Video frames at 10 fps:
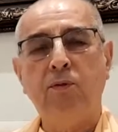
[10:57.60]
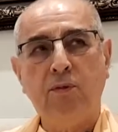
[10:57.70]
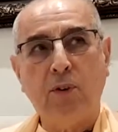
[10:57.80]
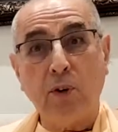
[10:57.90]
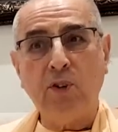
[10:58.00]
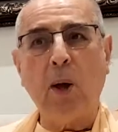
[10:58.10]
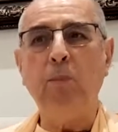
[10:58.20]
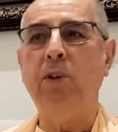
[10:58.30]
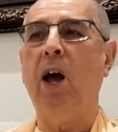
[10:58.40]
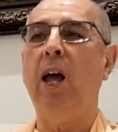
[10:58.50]
for some
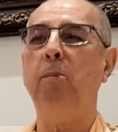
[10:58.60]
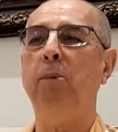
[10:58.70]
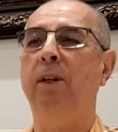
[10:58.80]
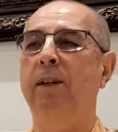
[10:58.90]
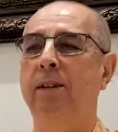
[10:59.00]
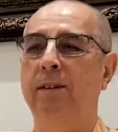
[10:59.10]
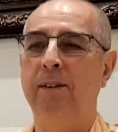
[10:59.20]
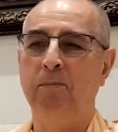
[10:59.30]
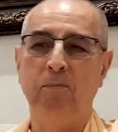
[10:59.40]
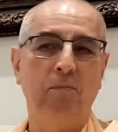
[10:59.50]
time,
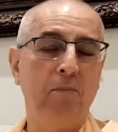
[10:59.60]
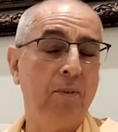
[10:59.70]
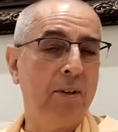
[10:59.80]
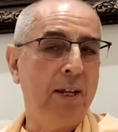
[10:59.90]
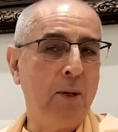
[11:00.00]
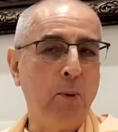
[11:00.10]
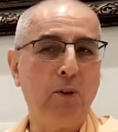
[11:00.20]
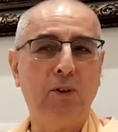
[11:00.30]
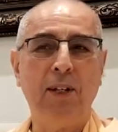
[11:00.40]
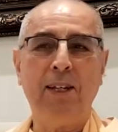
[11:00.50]
he
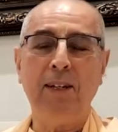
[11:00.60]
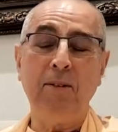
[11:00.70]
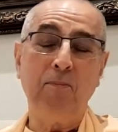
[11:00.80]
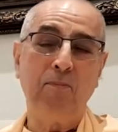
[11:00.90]
was thinking,